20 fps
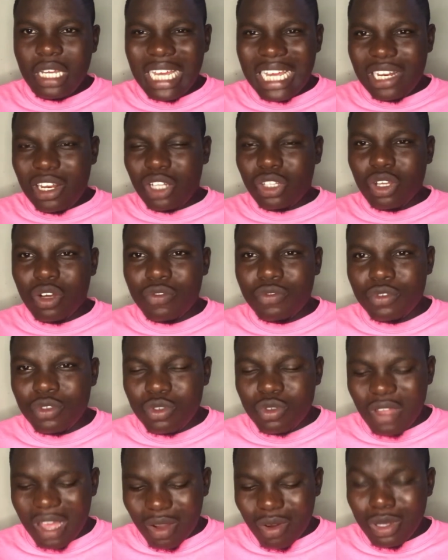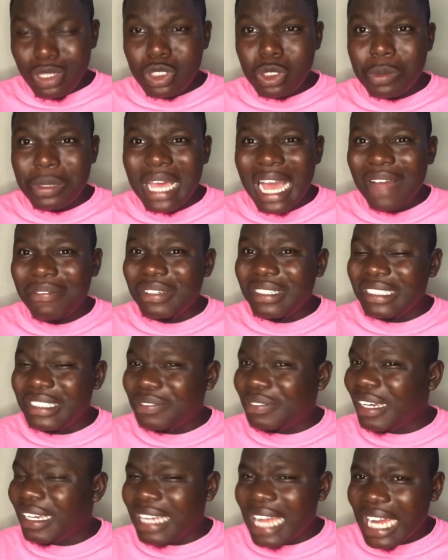A lot of you are going to be having
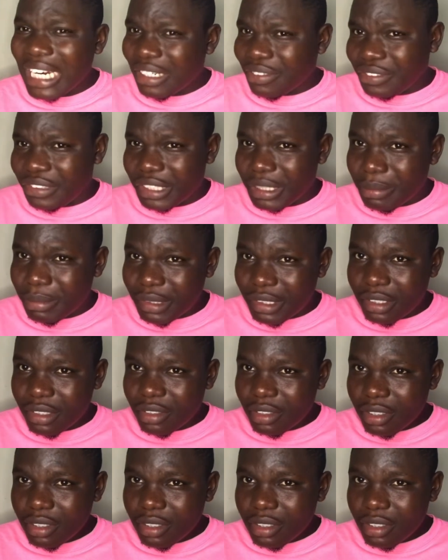different kind of dreams.